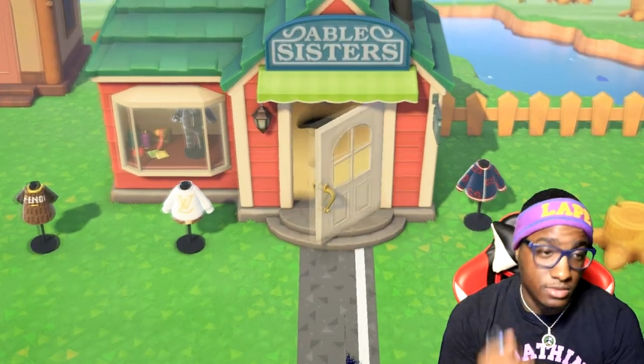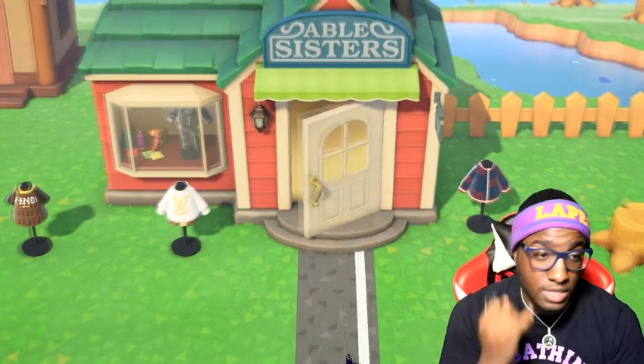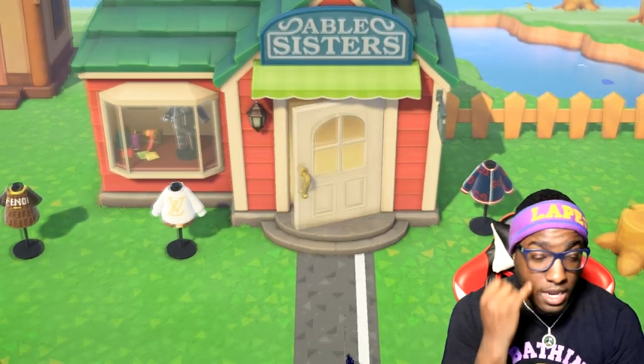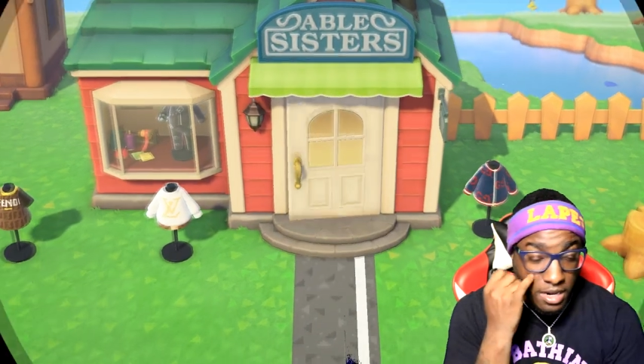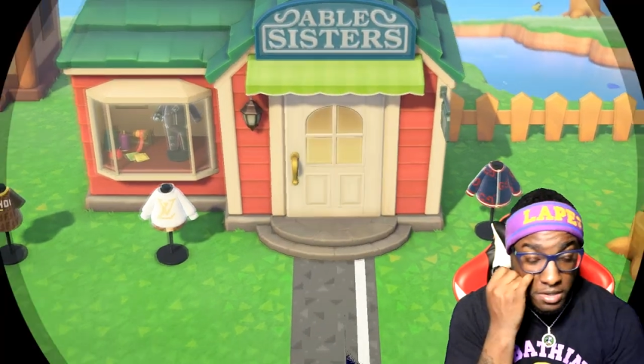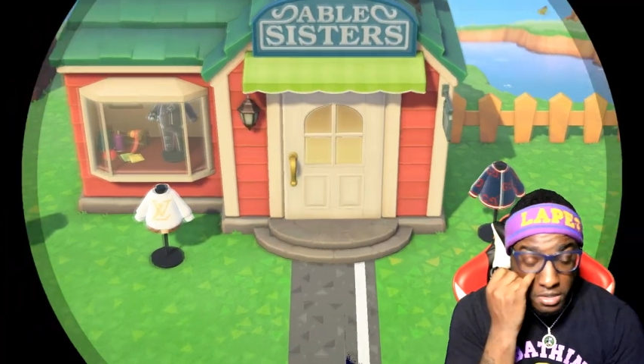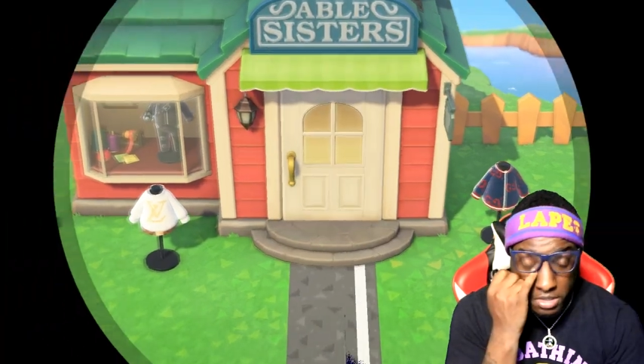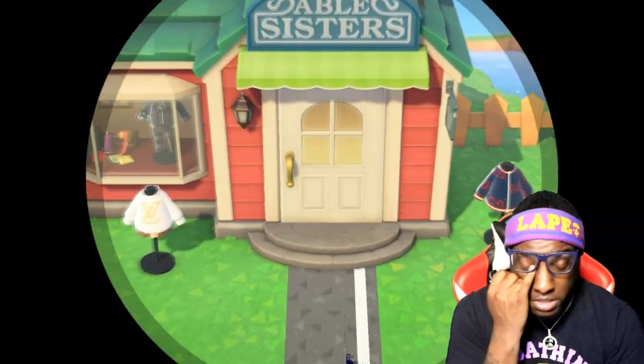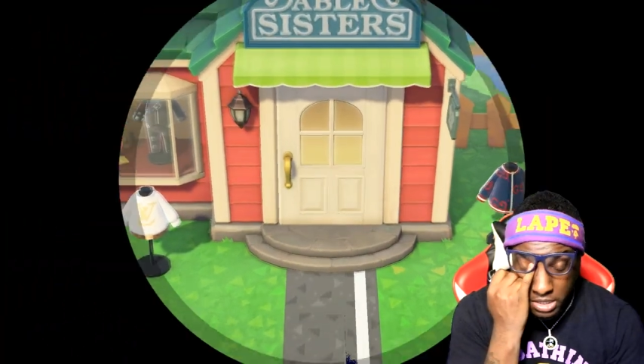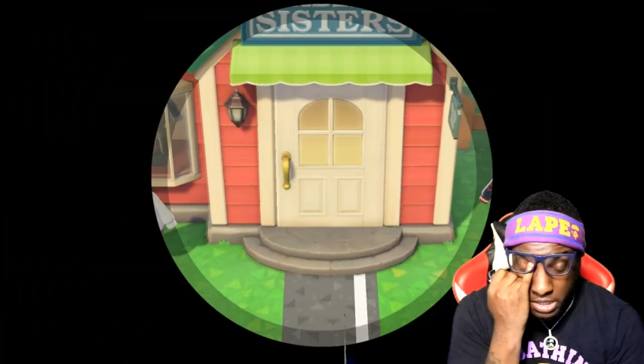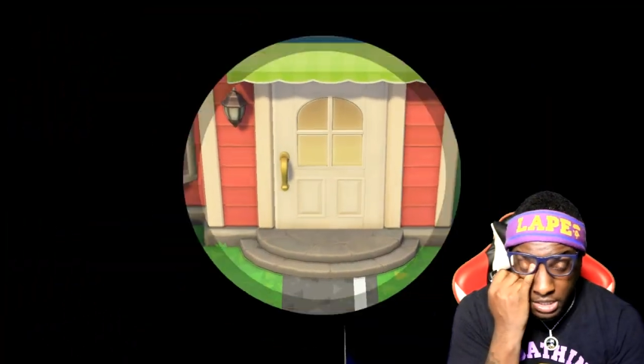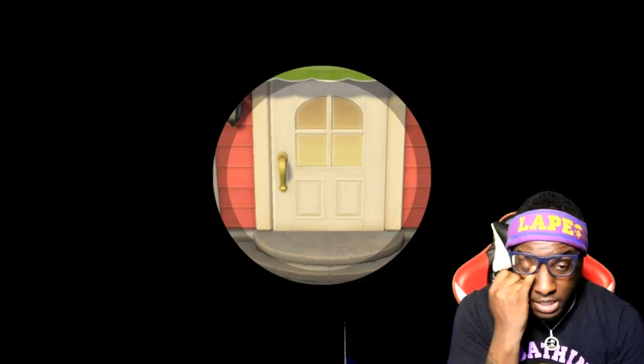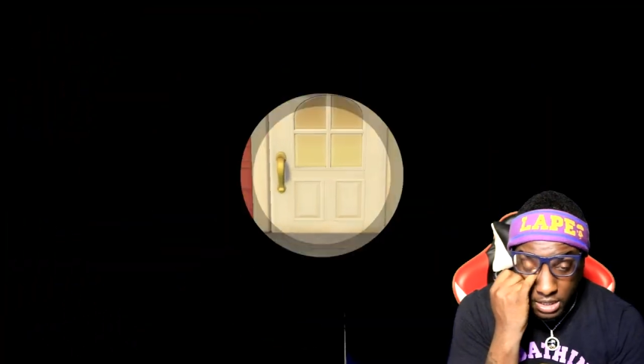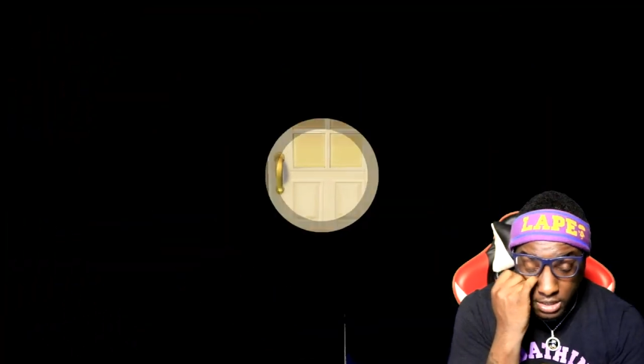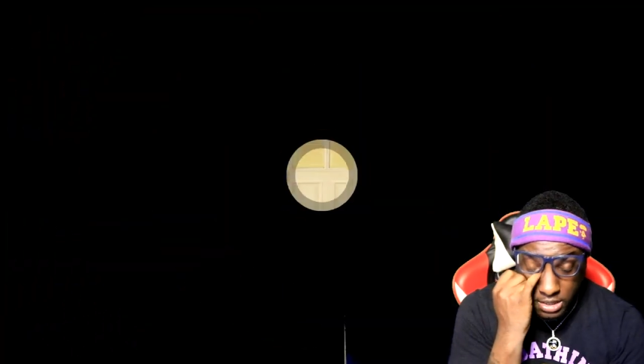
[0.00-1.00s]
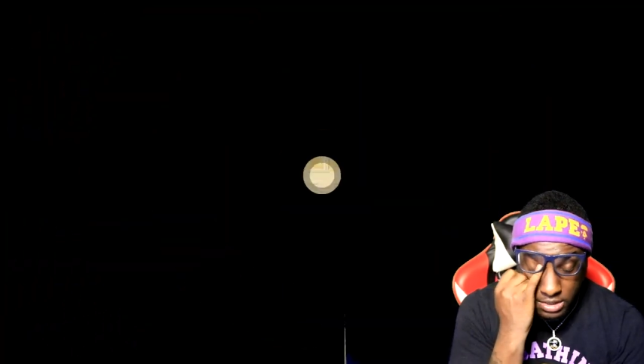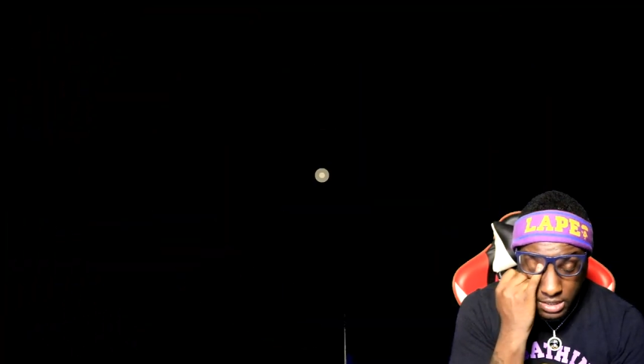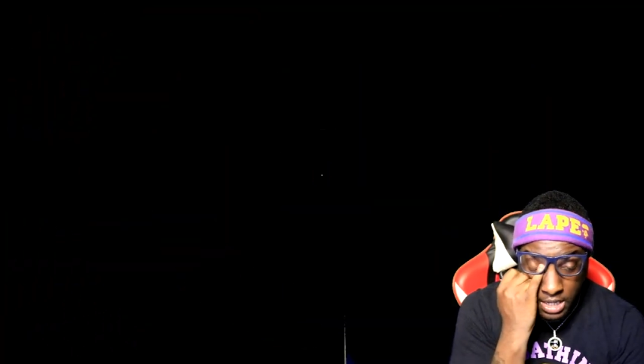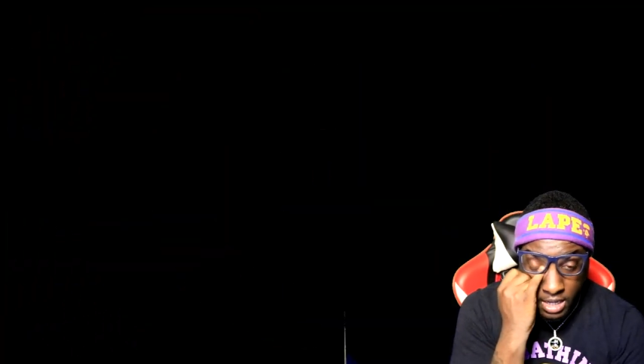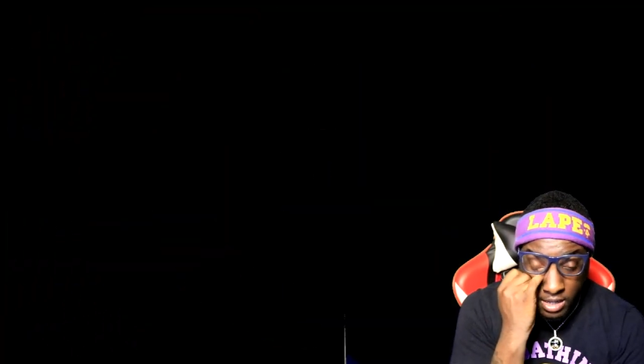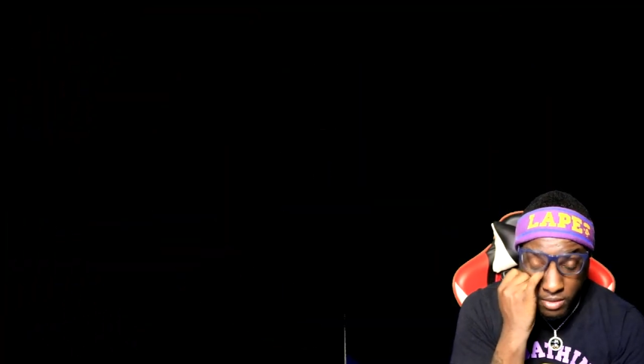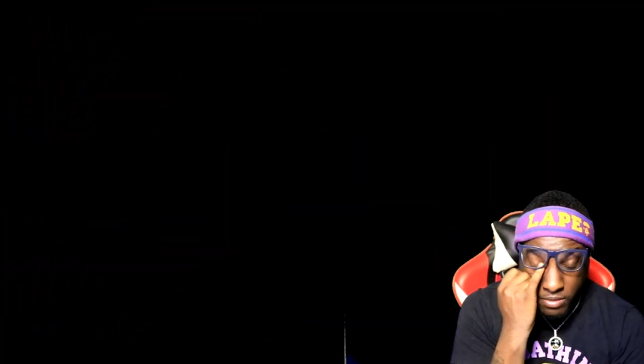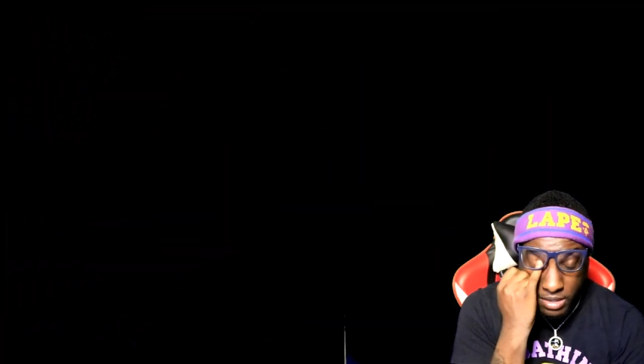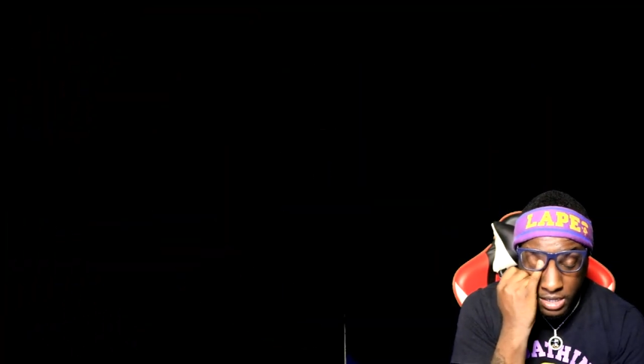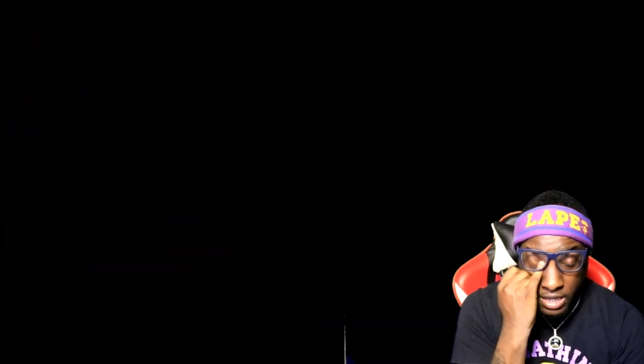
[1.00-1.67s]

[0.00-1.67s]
tired of looking at this town